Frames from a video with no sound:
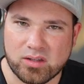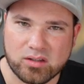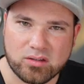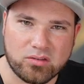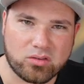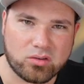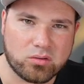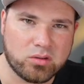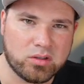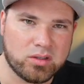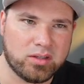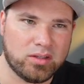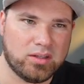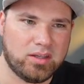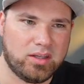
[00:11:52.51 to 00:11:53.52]
And so
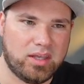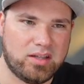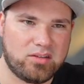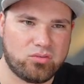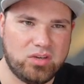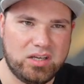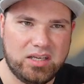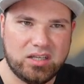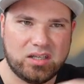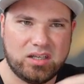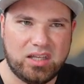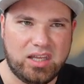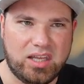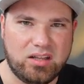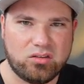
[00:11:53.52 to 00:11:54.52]
it's really
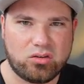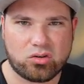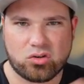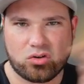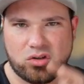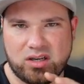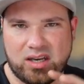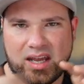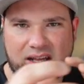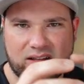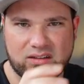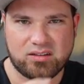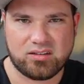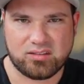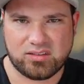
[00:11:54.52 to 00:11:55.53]
an
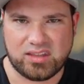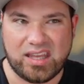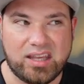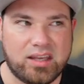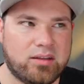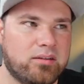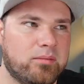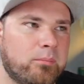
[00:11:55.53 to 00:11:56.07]
interconnected thing.